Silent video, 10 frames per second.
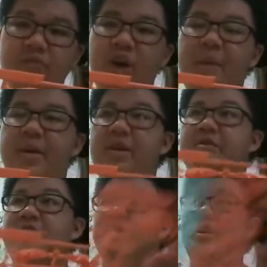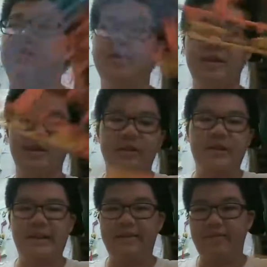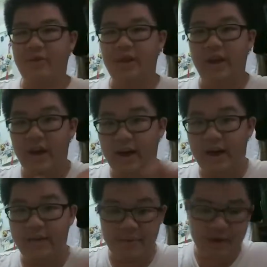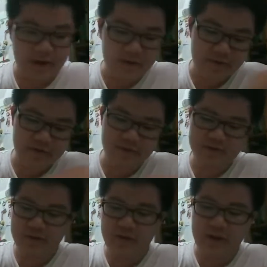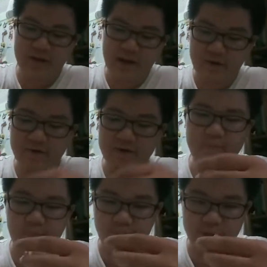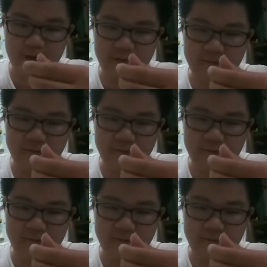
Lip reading: rabbit ears, man. I'm kind of interested in that character, but